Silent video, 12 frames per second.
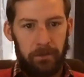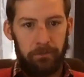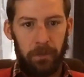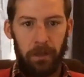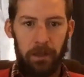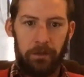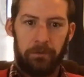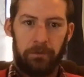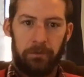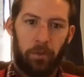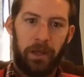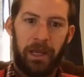but
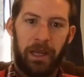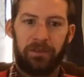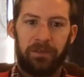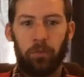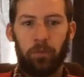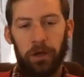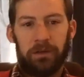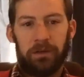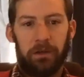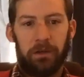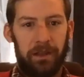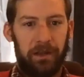we have some work to
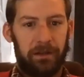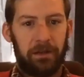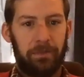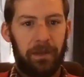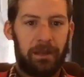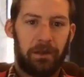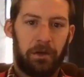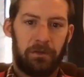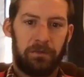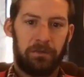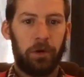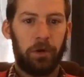do, I think, to make
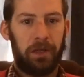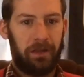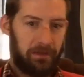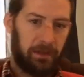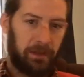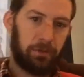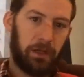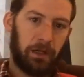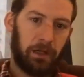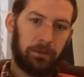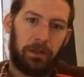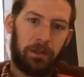those more easily
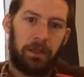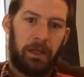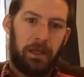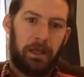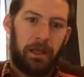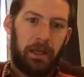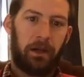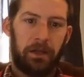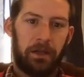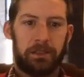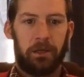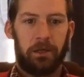pluggable, and
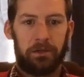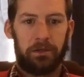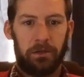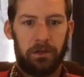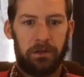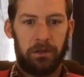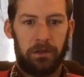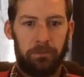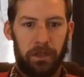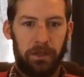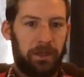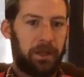also to
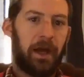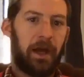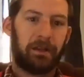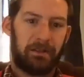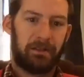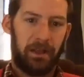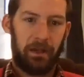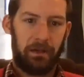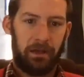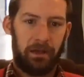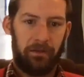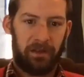build the docs that
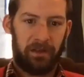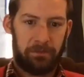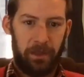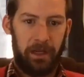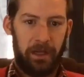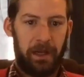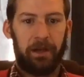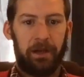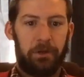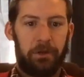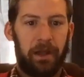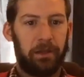kind of explain how to
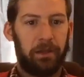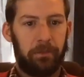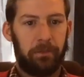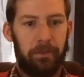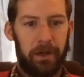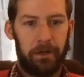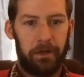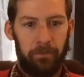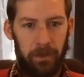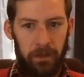do that a little bit better.